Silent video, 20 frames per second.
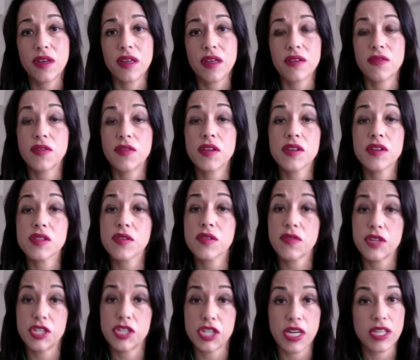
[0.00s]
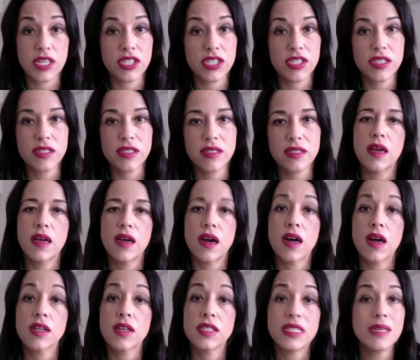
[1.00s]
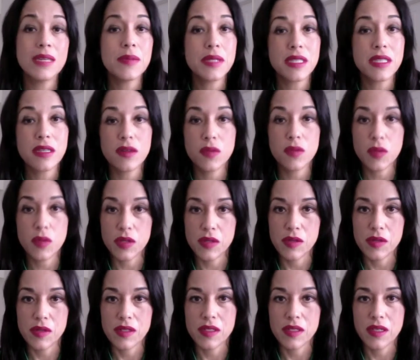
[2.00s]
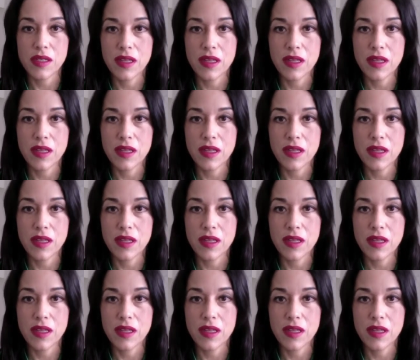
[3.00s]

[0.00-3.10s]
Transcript: fears of rejection are deep-seated wounds.